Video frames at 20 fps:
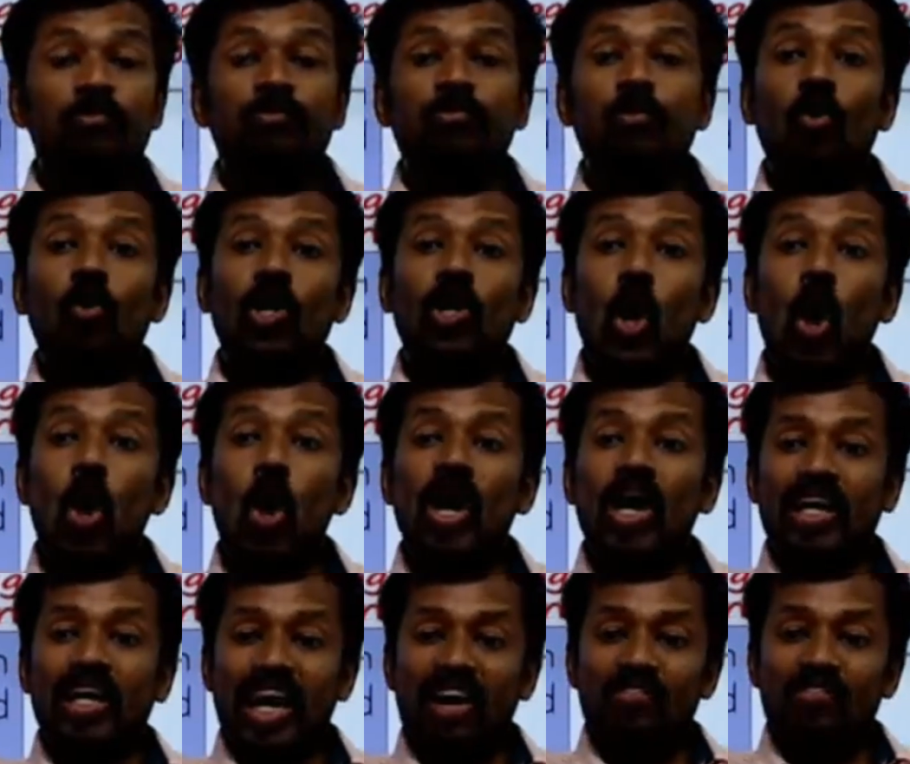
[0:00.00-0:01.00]
for
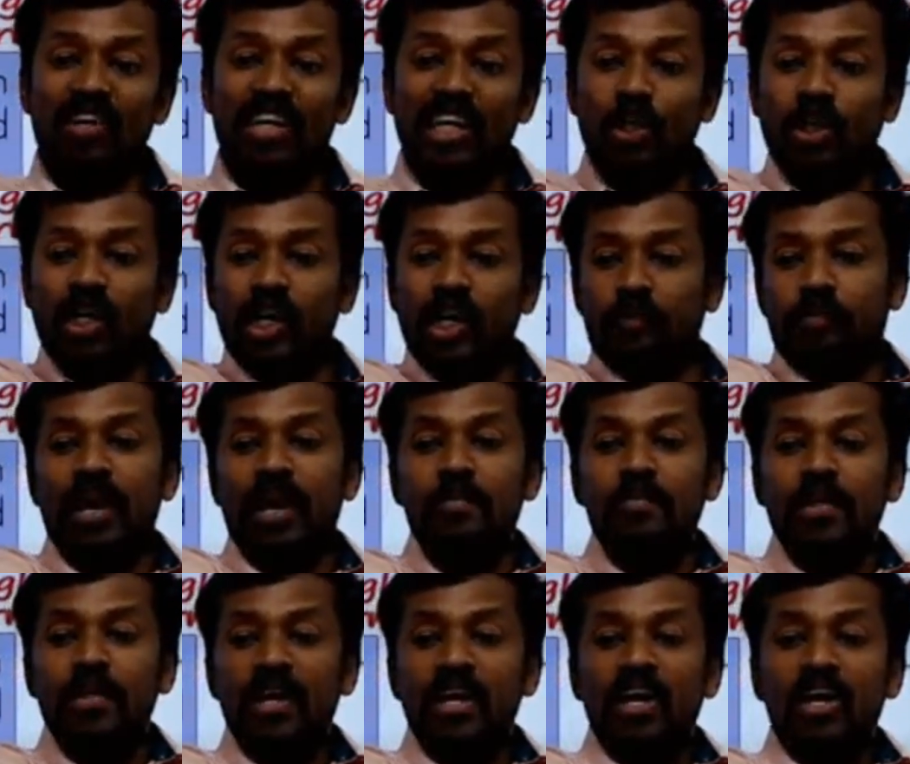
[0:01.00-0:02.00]
longer time. We need to keep a
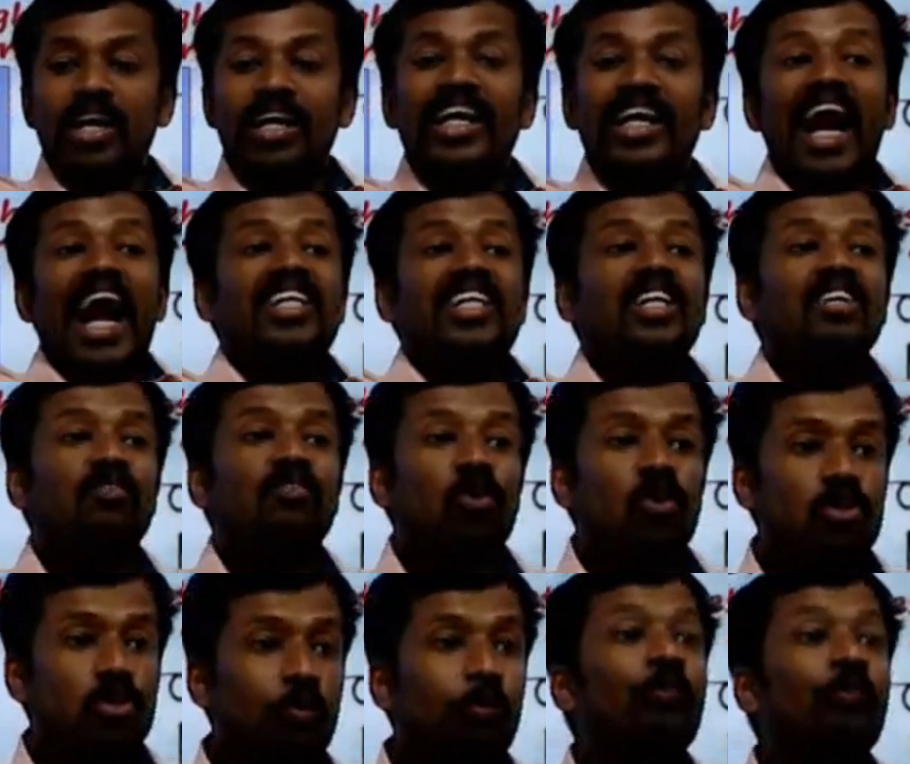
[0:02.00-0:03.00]
traction
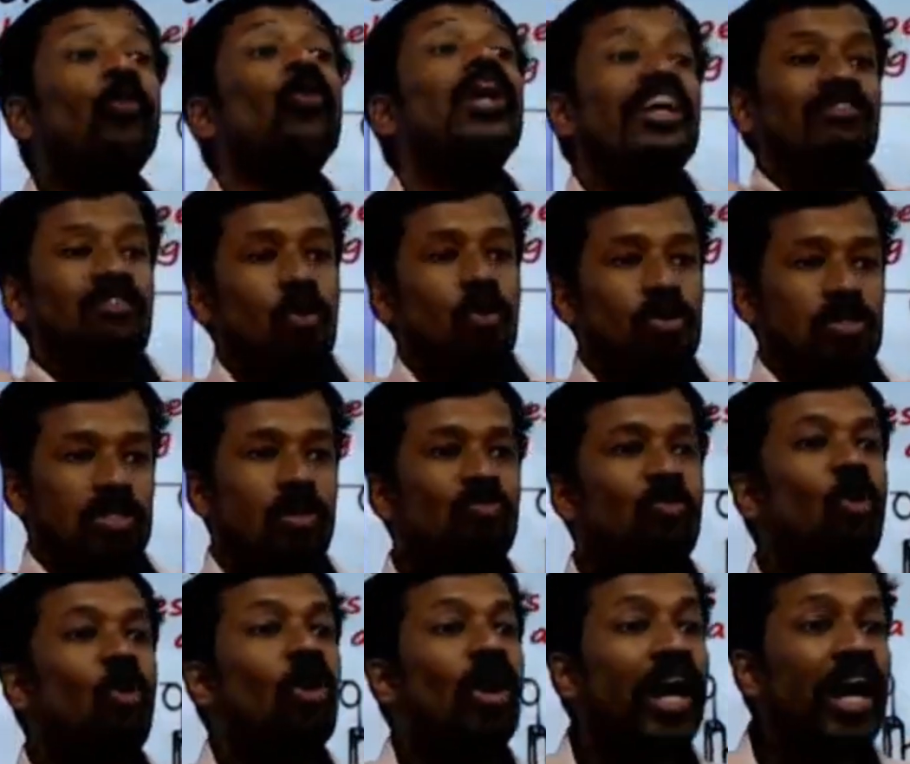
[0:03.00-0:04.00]
force, pulling force.
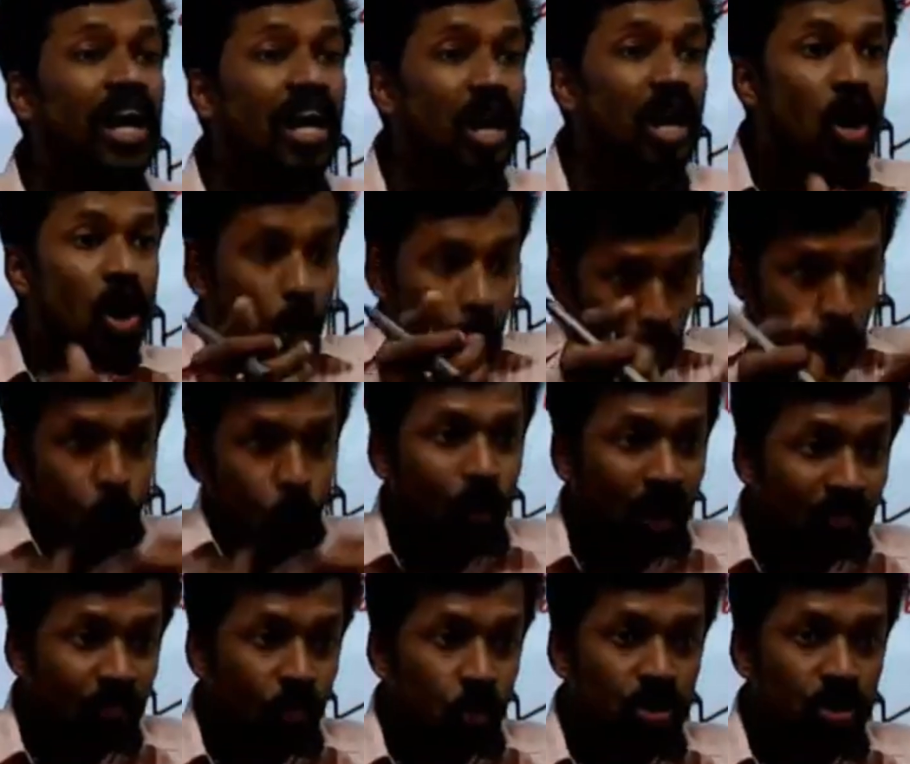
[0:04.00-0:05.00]
For a
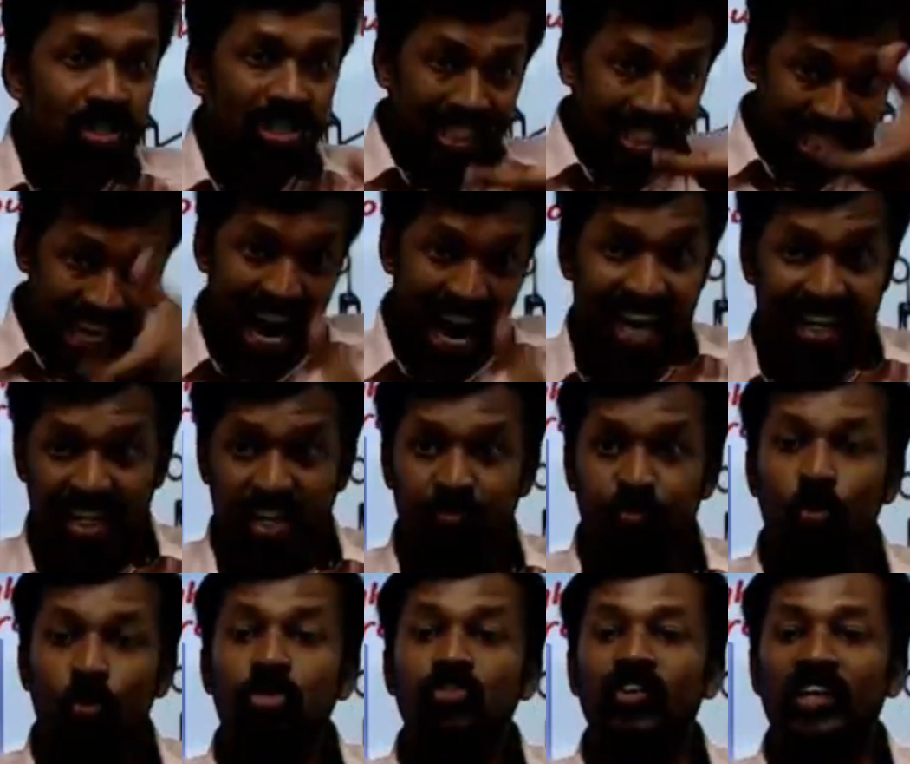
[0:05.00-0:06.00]
pulling force, traction
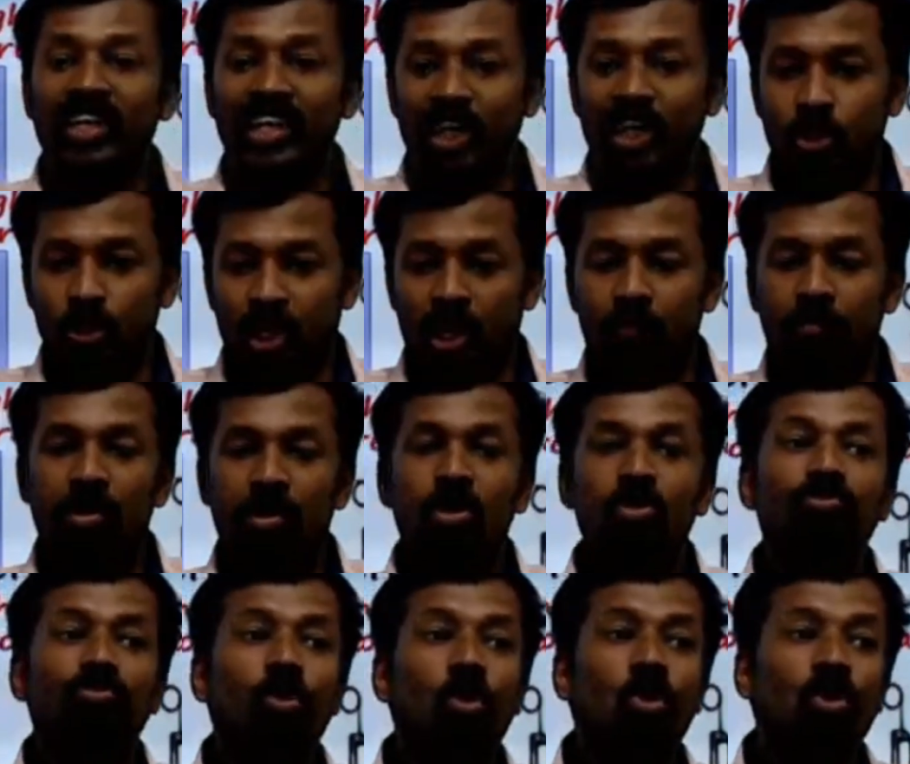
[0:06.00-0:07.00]
force we need to keep.
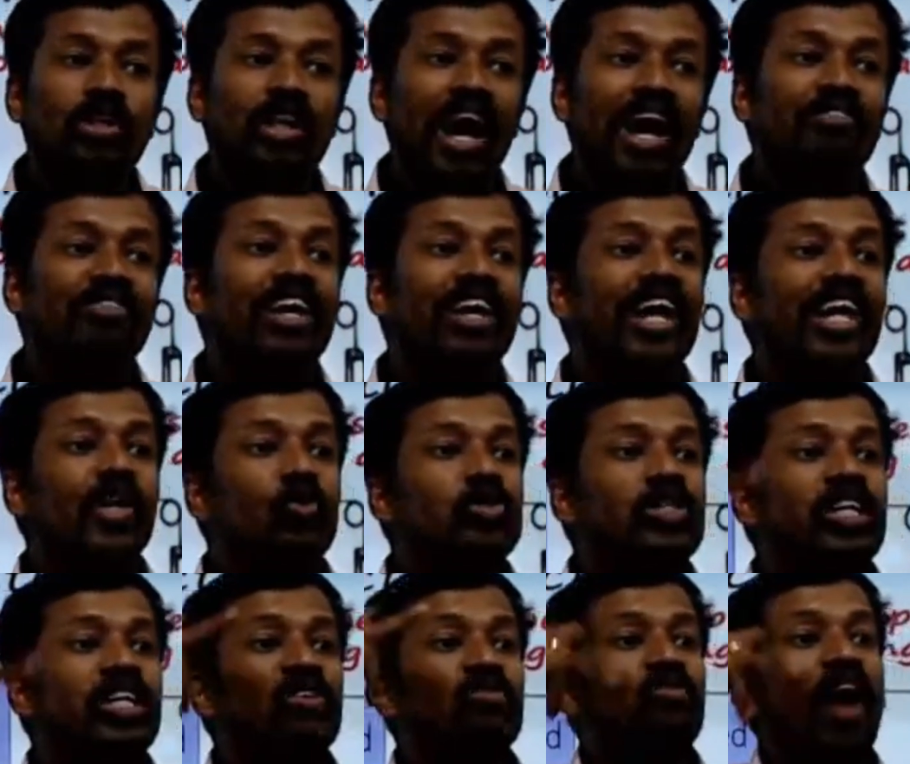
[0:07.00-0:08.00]
For that we are
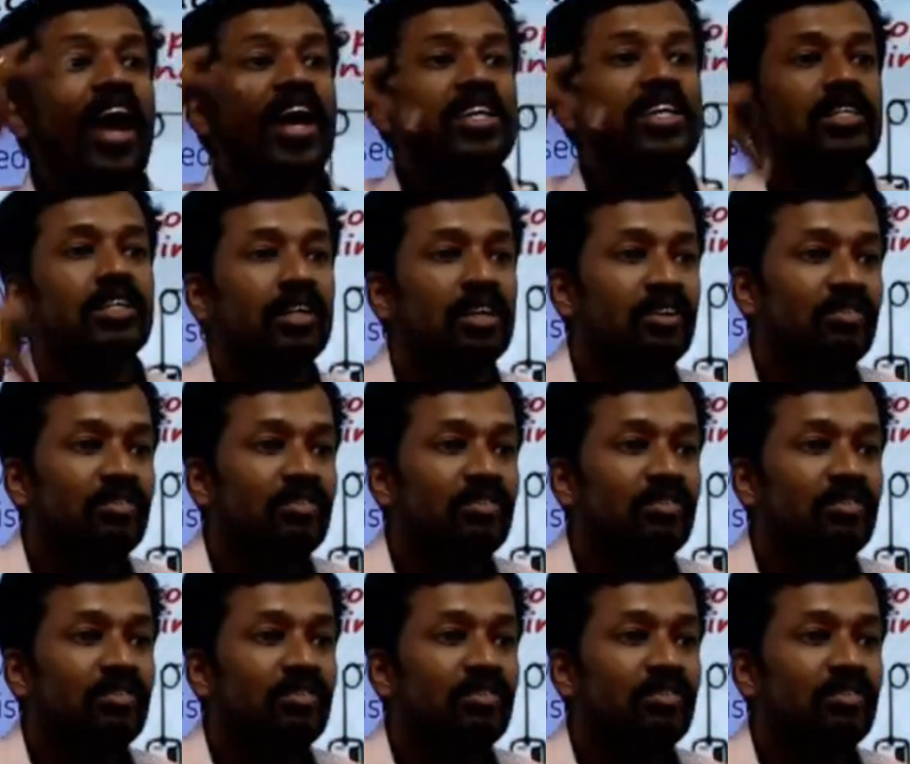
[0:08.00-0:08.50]
using weight.